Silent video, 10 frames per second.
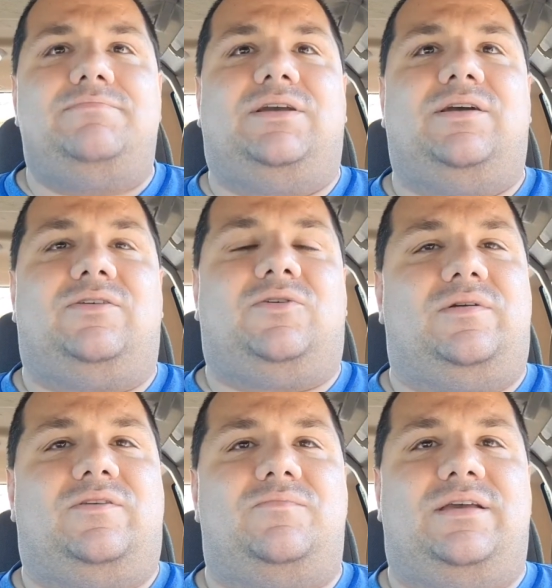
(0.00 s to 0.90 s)
because
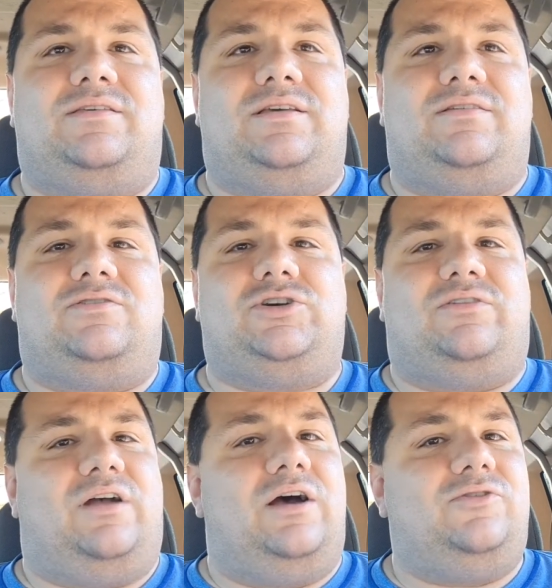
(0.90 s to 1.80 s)
Christmas is
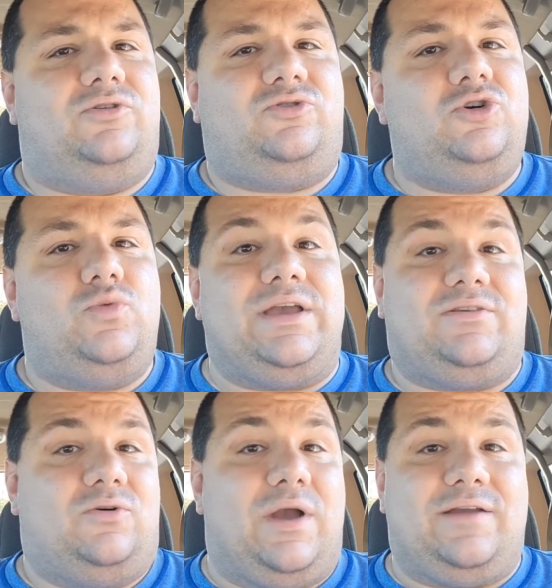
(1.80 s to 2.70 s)
just under 2
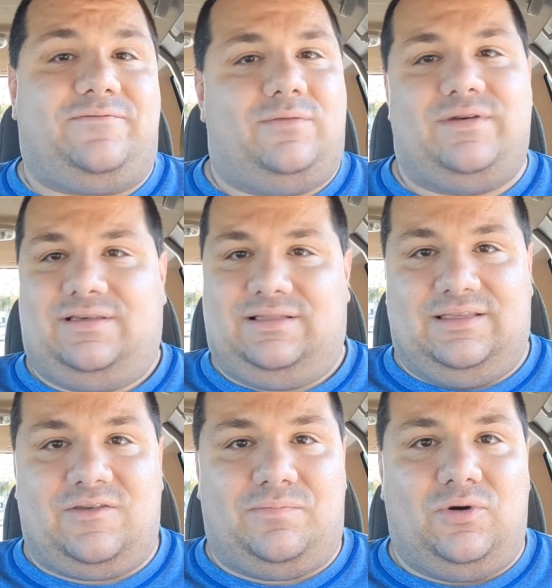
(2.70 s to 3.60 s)
weeks away from us at
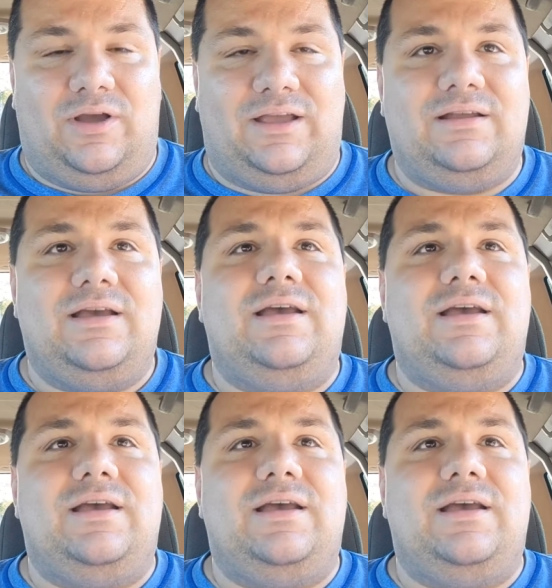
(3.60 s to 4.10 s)
this point.